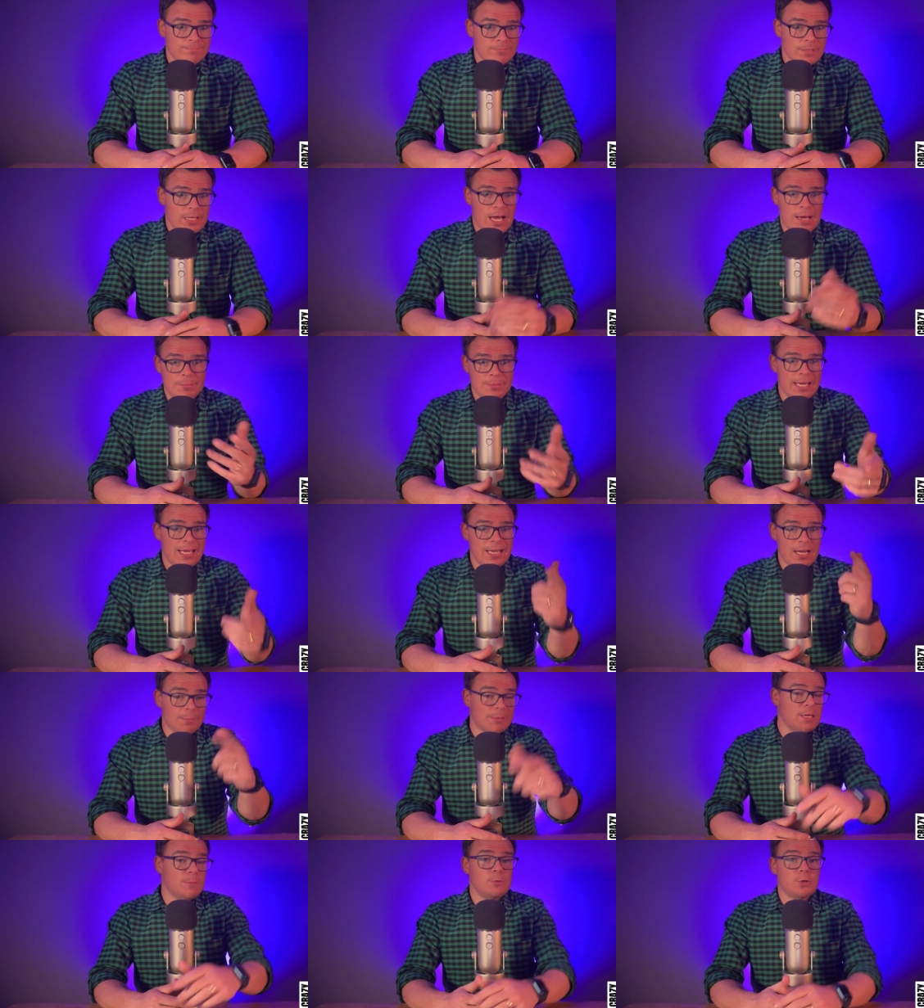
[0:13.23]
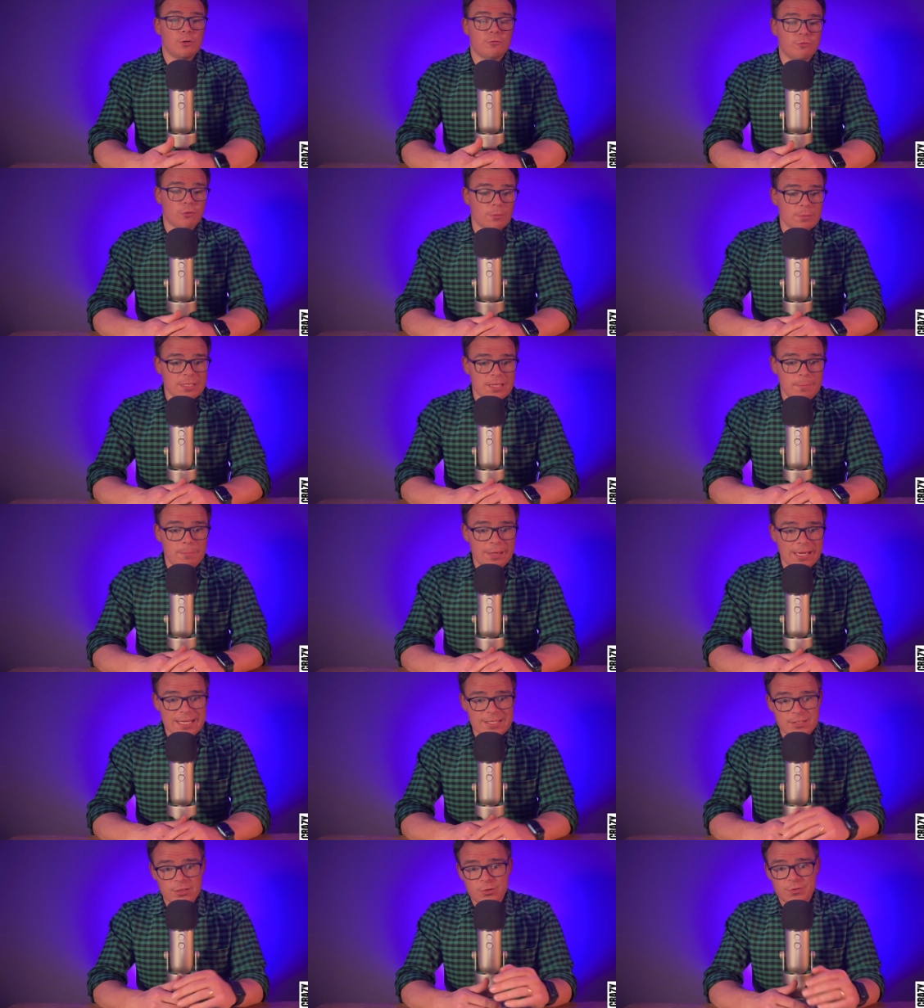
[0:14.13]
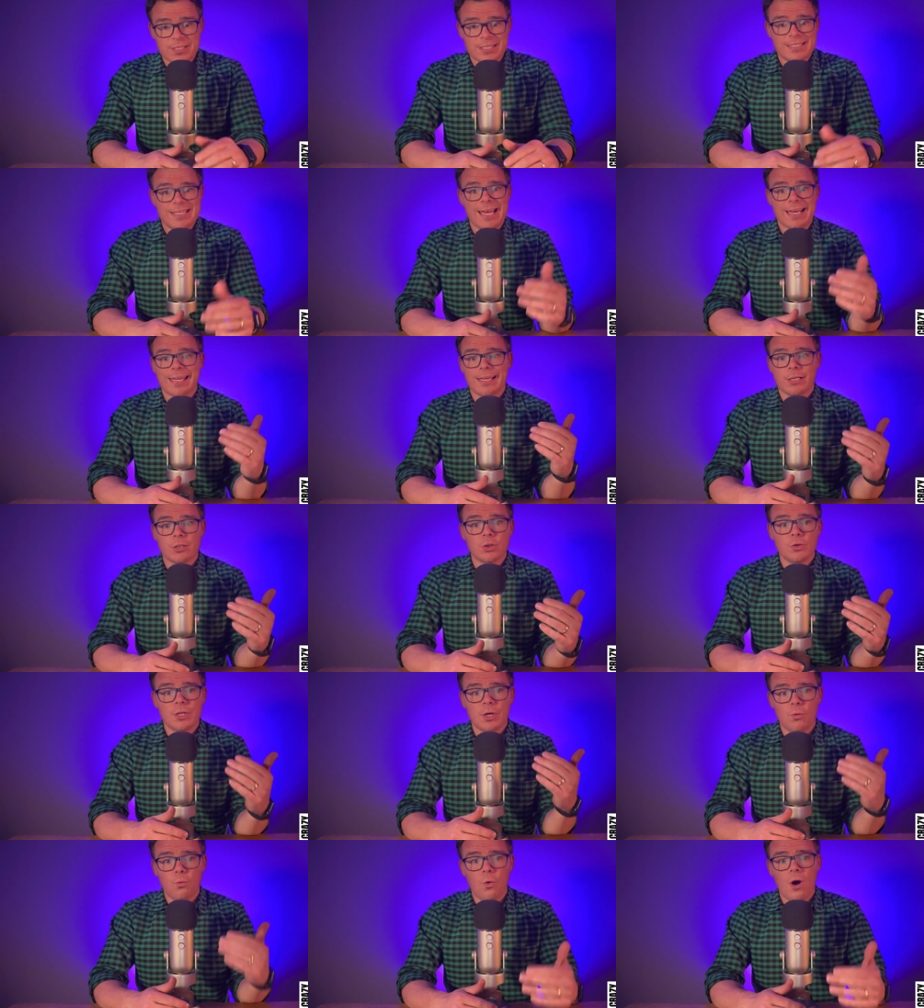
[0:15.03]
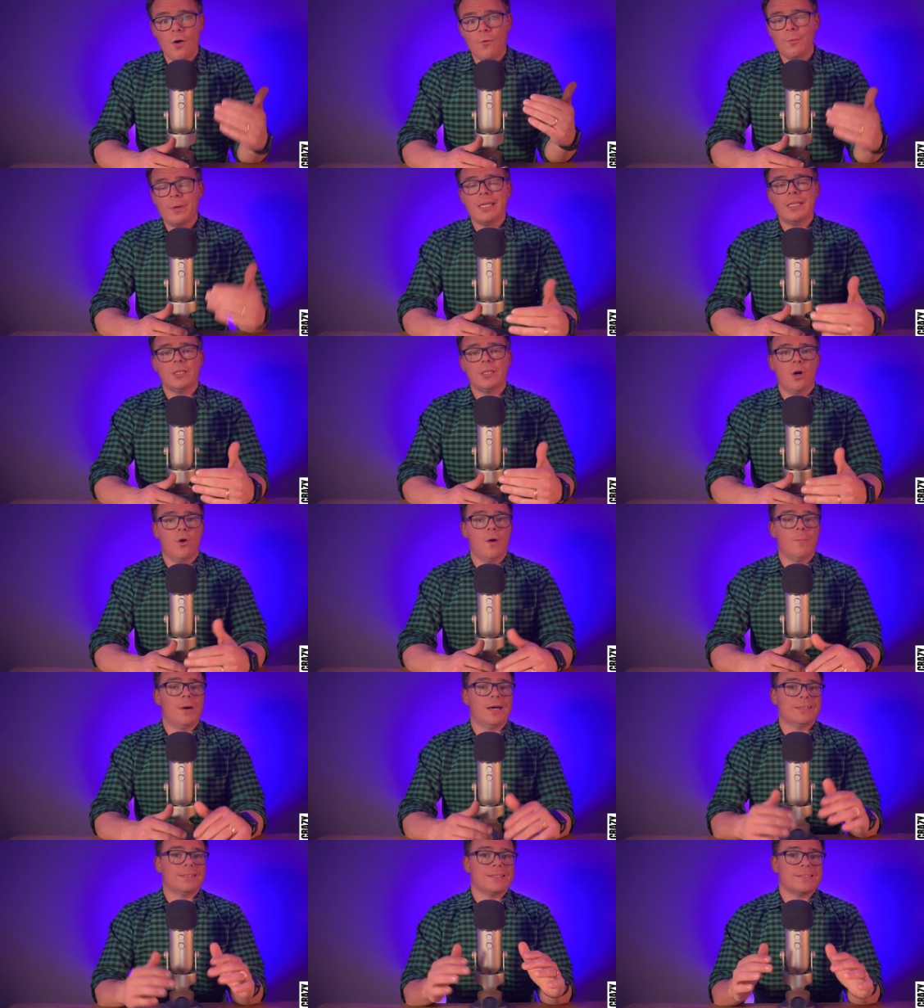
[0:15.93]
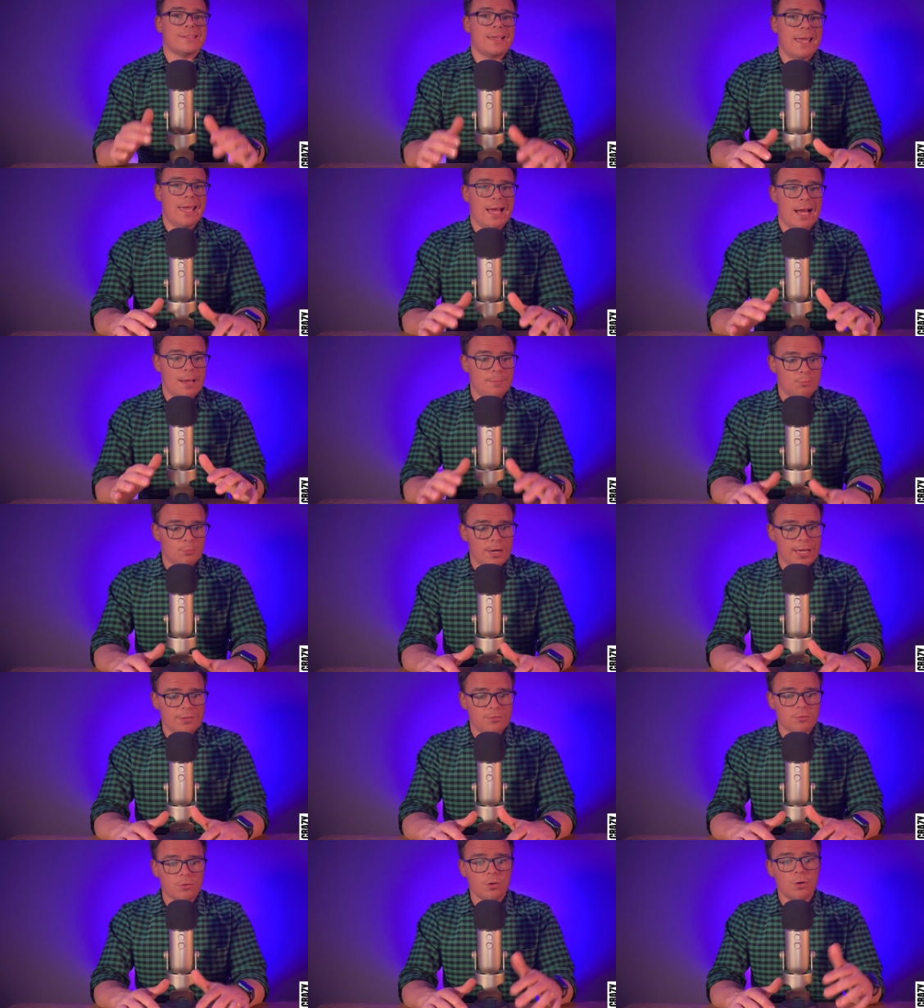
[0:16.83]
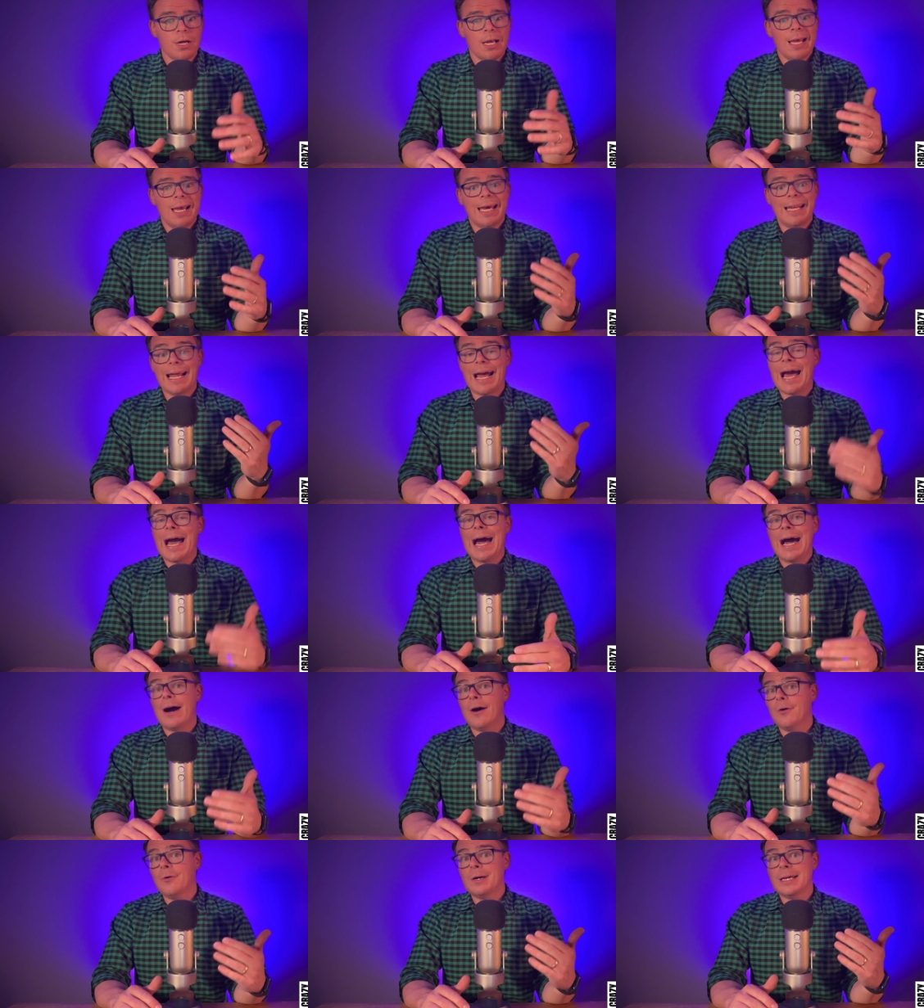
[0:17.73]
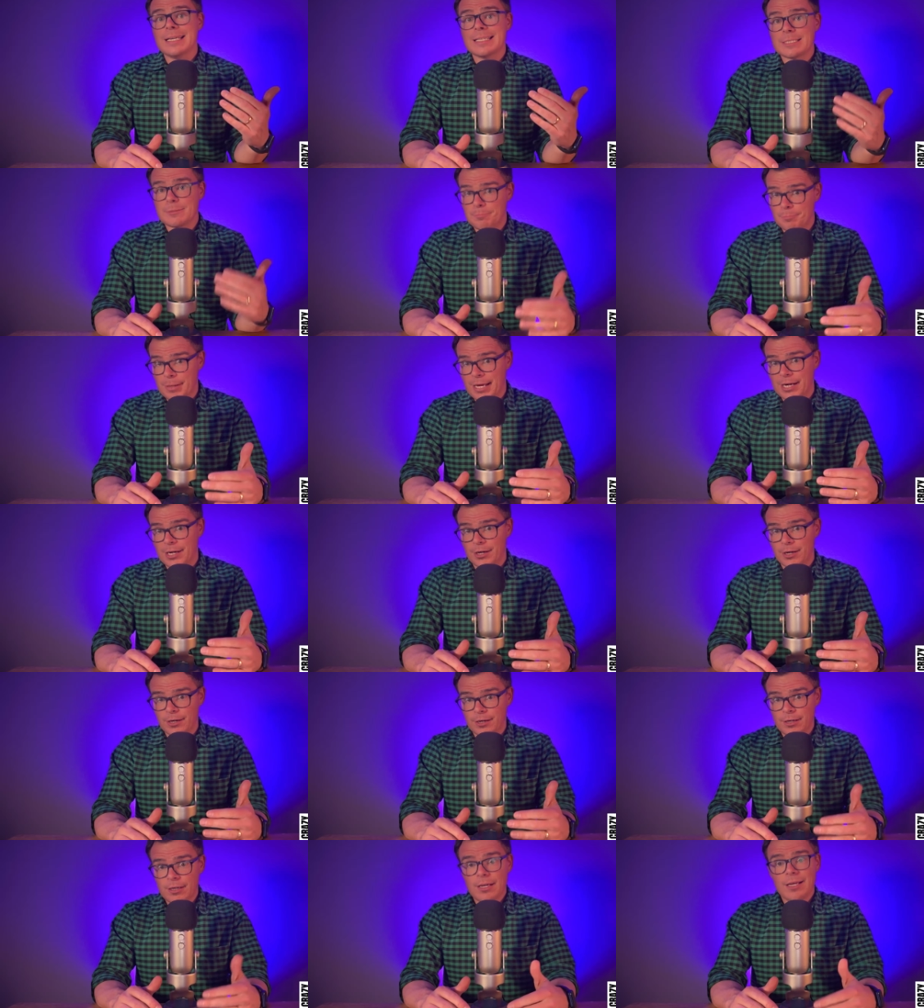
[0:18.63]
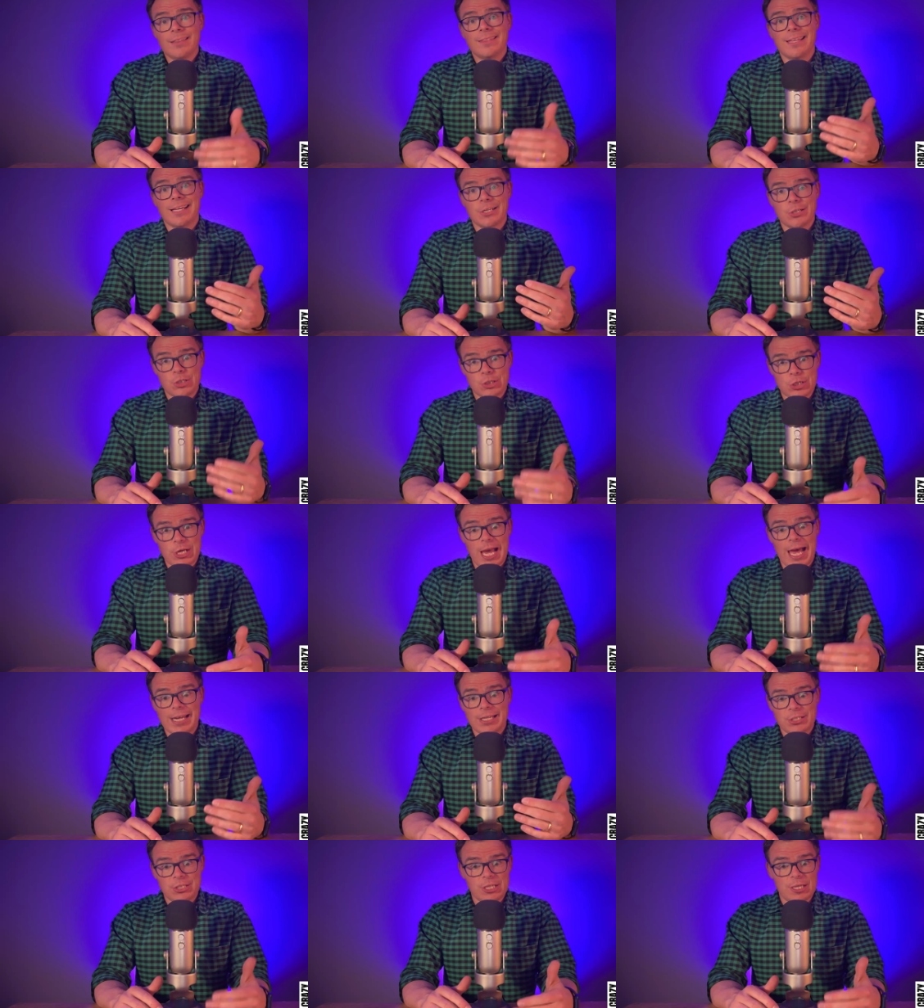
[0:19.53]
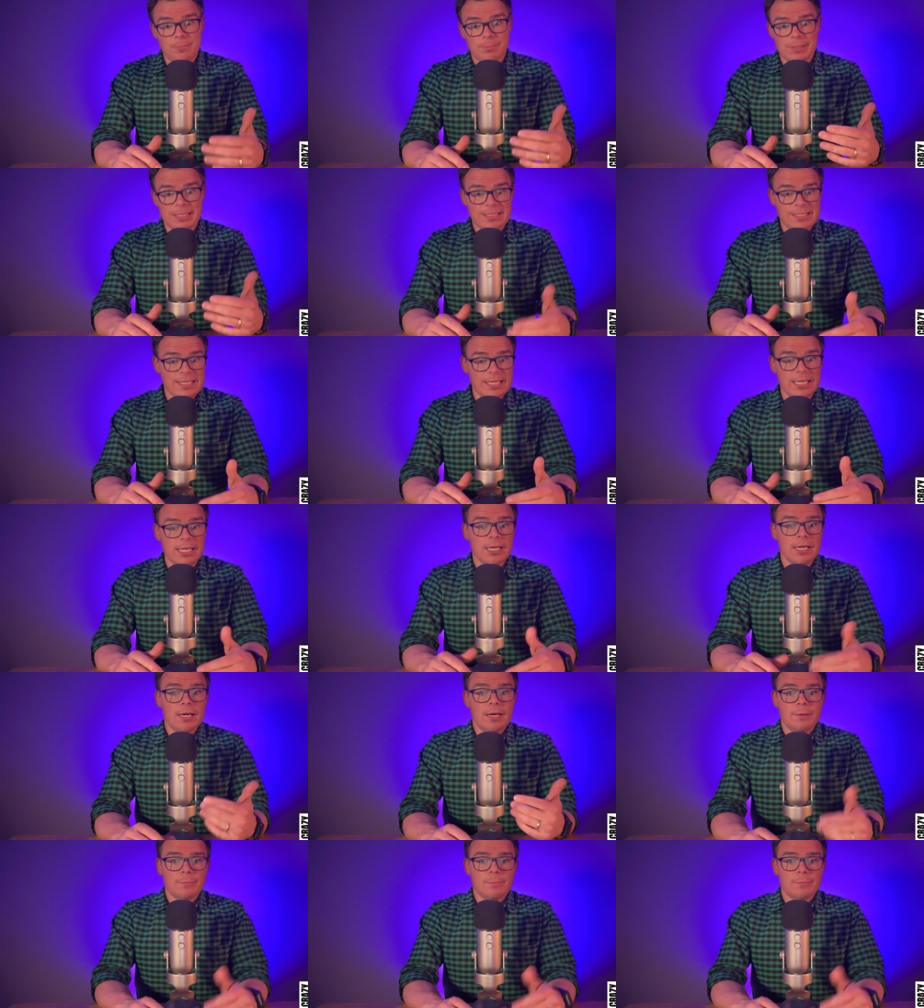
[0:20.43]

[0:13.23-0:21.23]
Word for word: I'm Nate. I'm keeping you informed on the biggest news in tech, including what we know about this AI breakthrough and how it's better than ChatGPT.